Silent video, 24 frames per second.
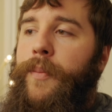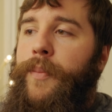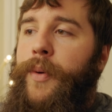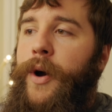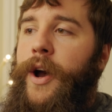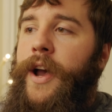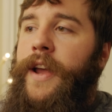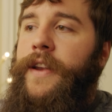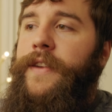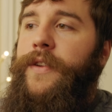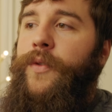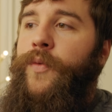
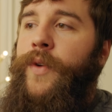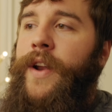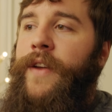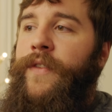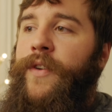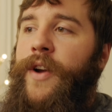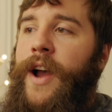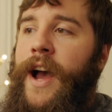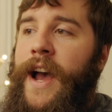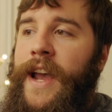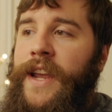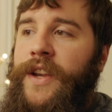But
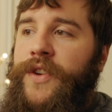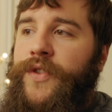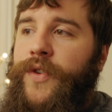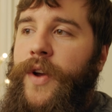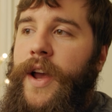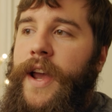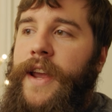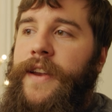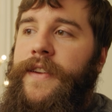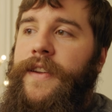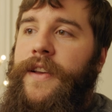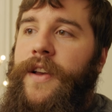whenever I
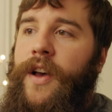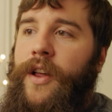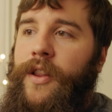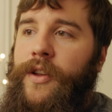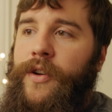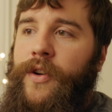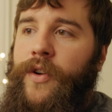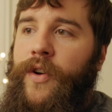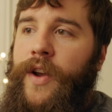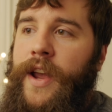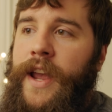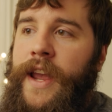try to
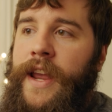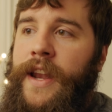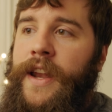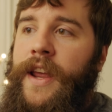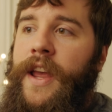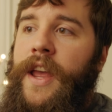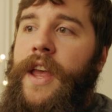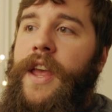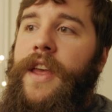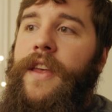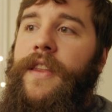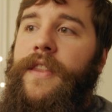color
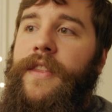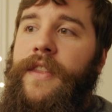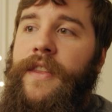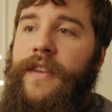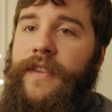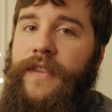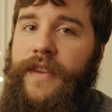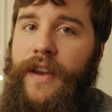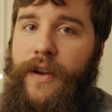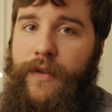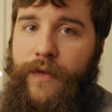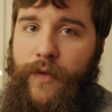grade the
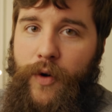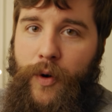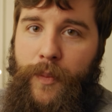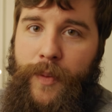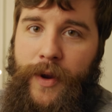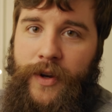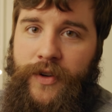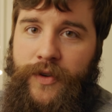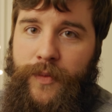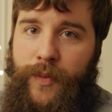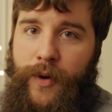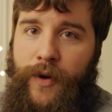Cine4
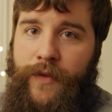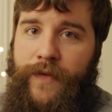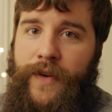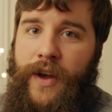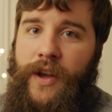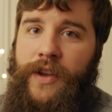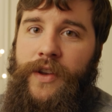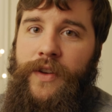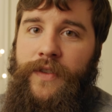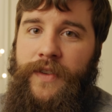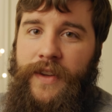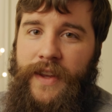picture
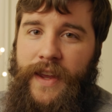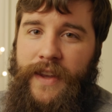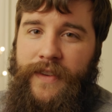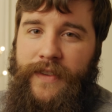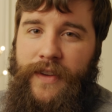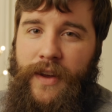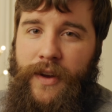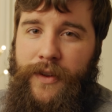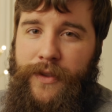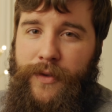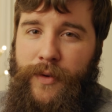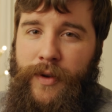profile using
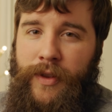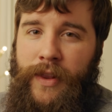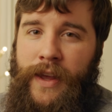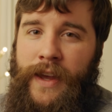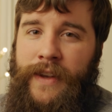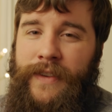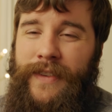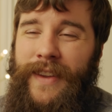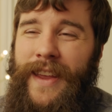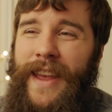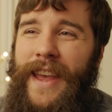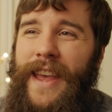S-Log3
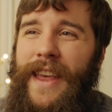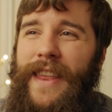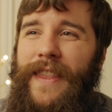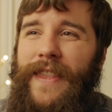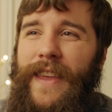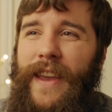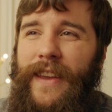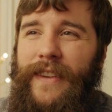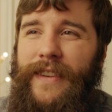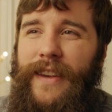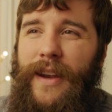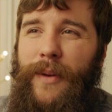LUTs,
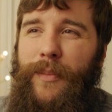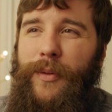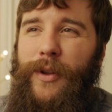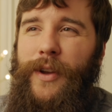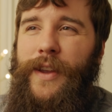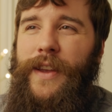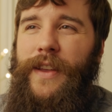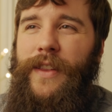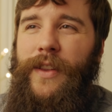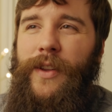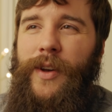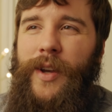things end up
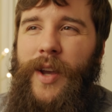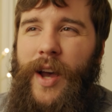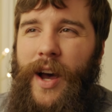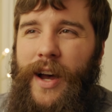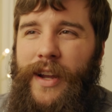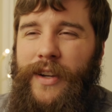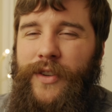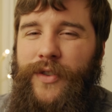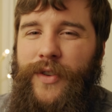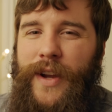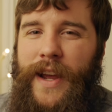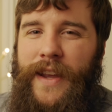looking a little
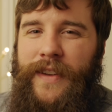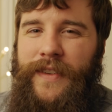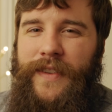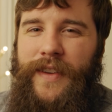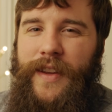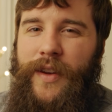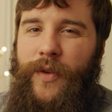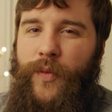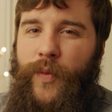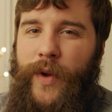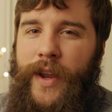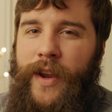
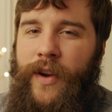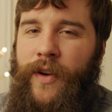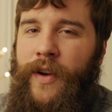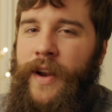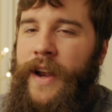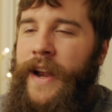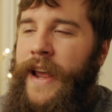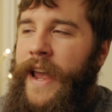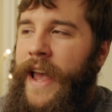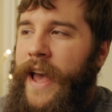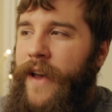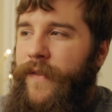contrasty and
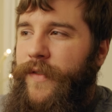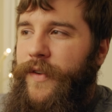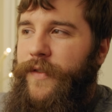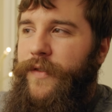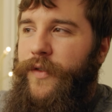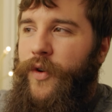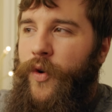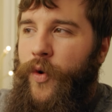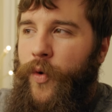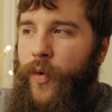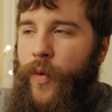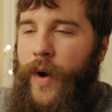weird, and I
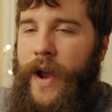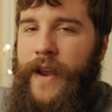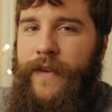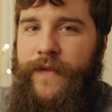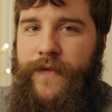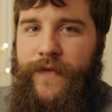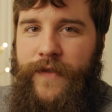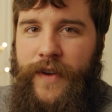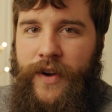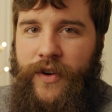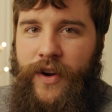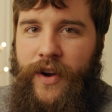haven't
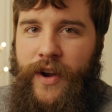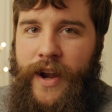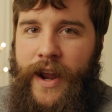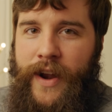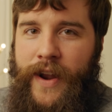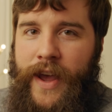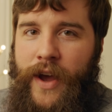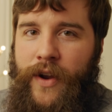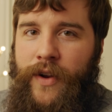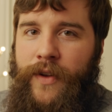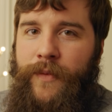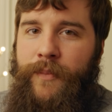quite figured
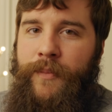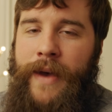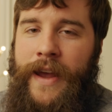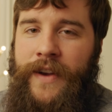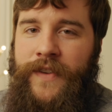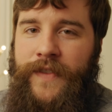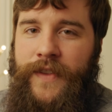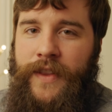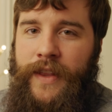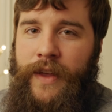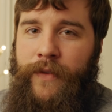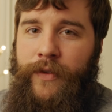out how to
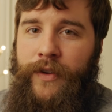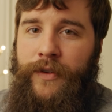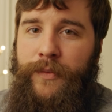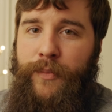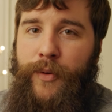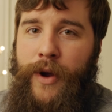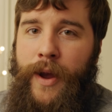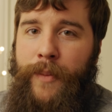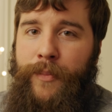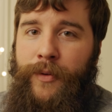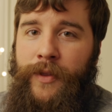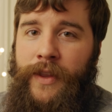match the levels
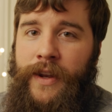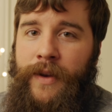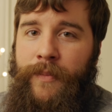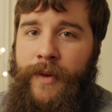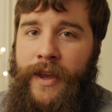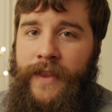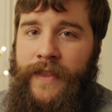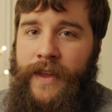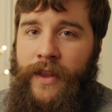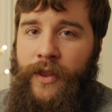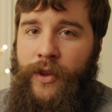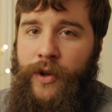properly to
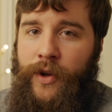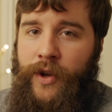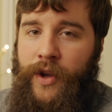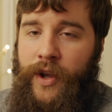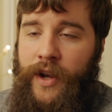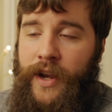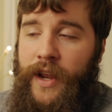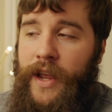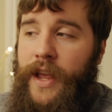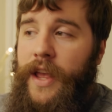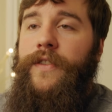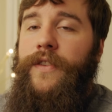make that look
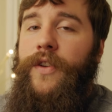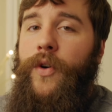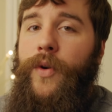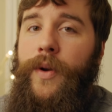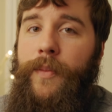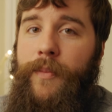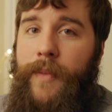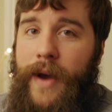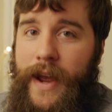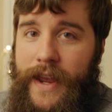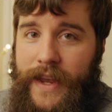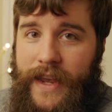good. So
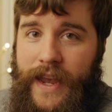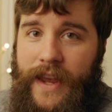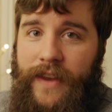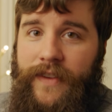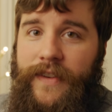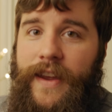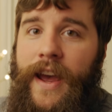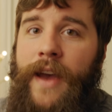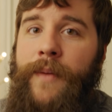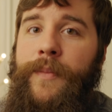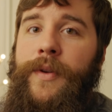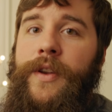in my
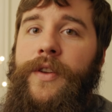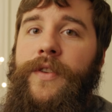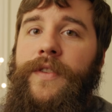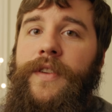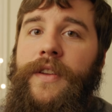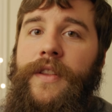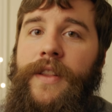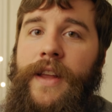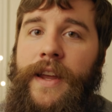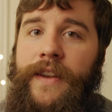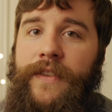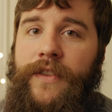case, I've been
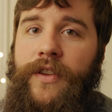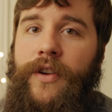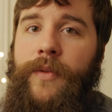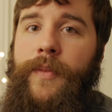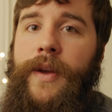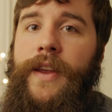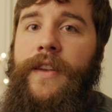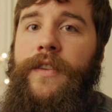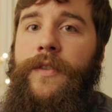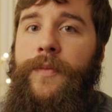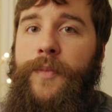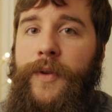using LUTs that are
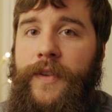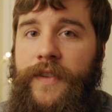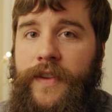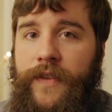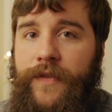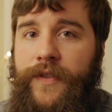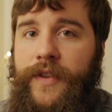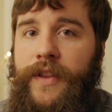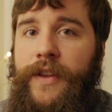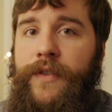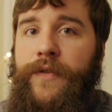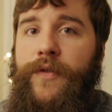made
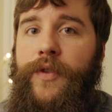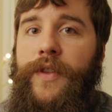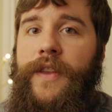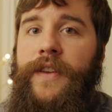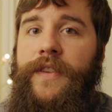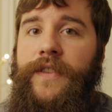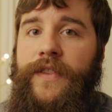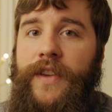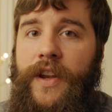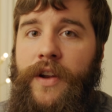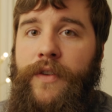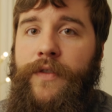specifically for the
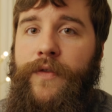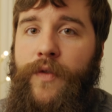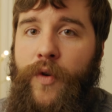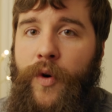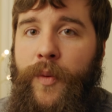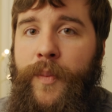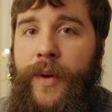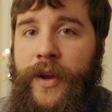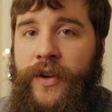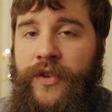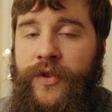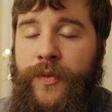
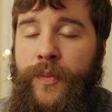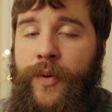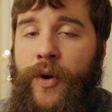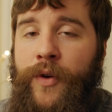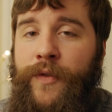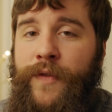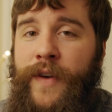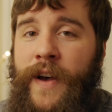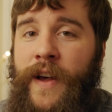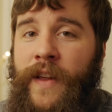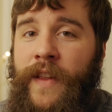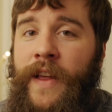Cine4 picture
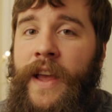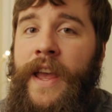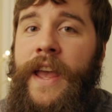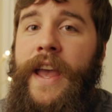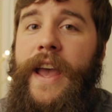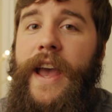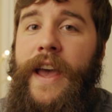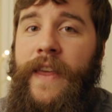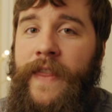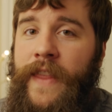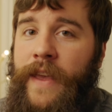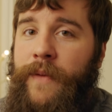profile,
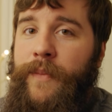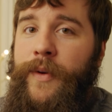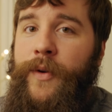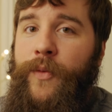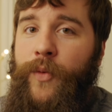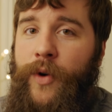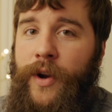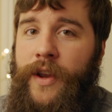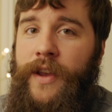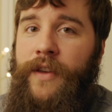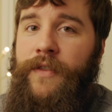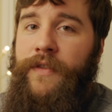and they've
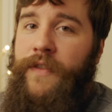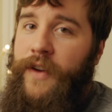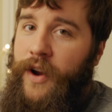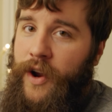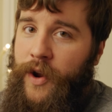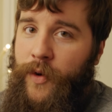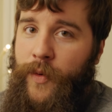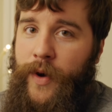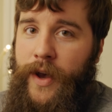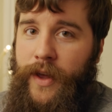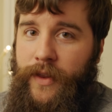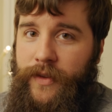been working
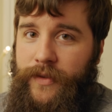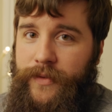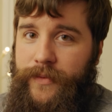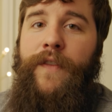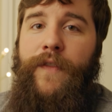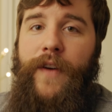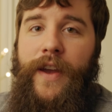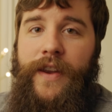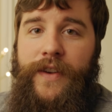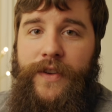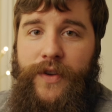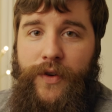very well.
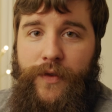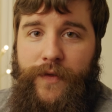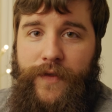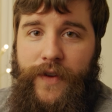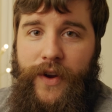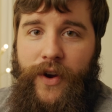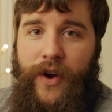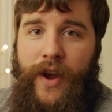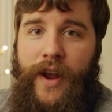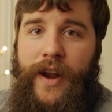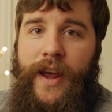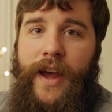If I do
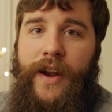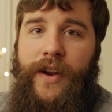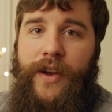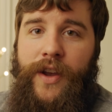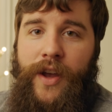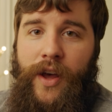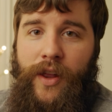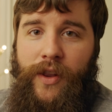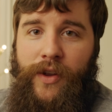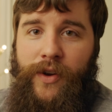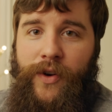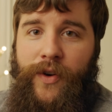figure out how to
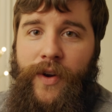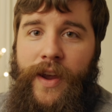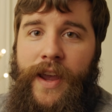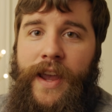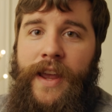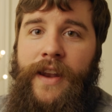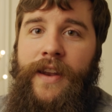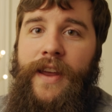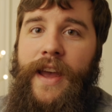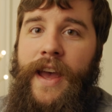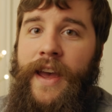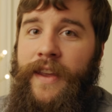color
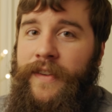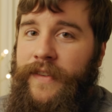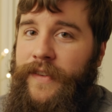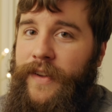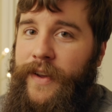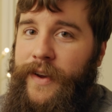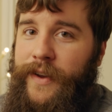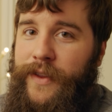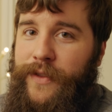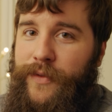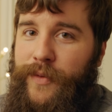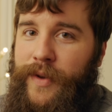grade
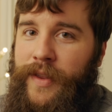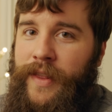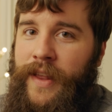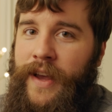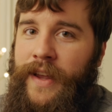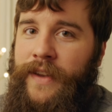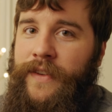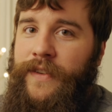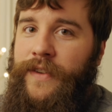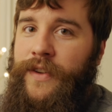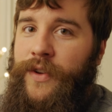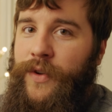S-Log3
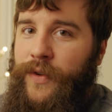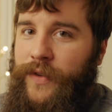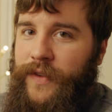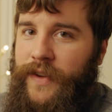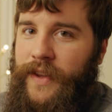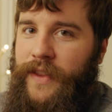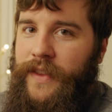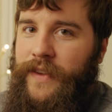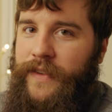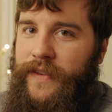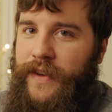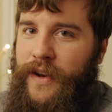LUTs
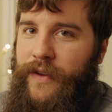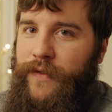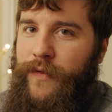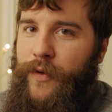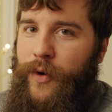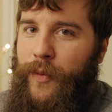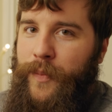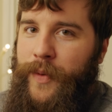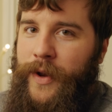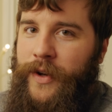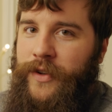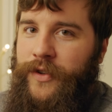using the
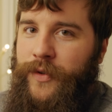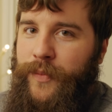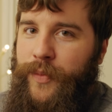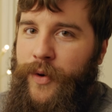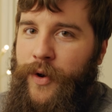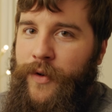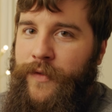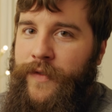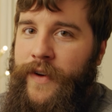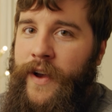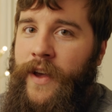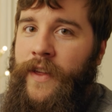Cine4 picture
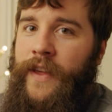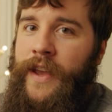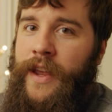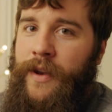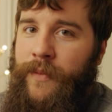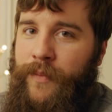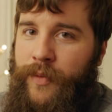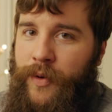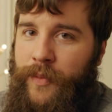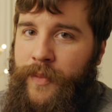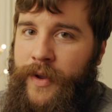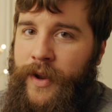profile
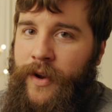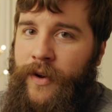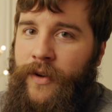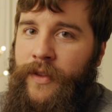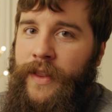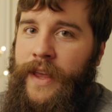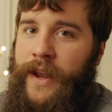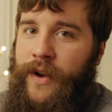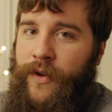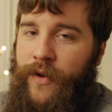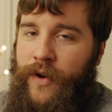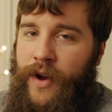in
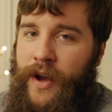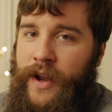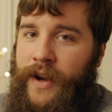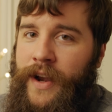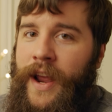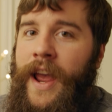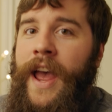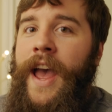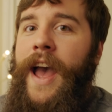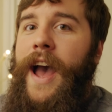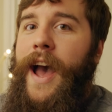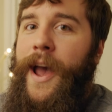Premiere later
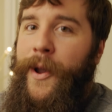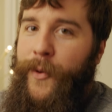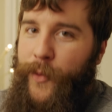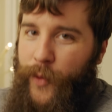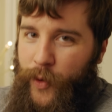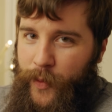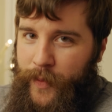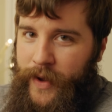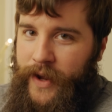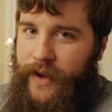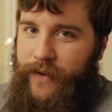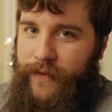on, I
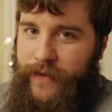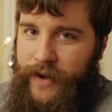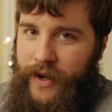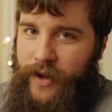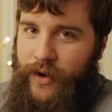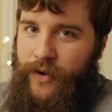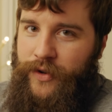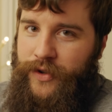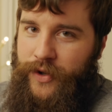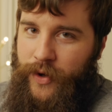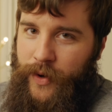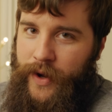will make a
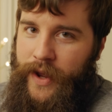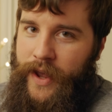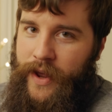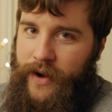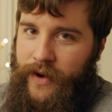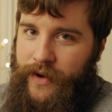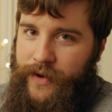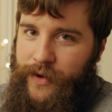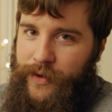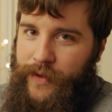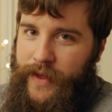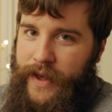video showing
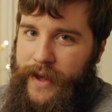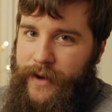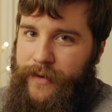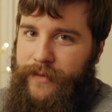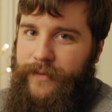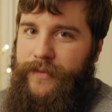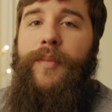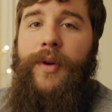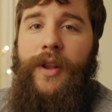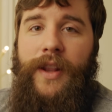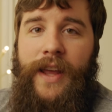how to do that.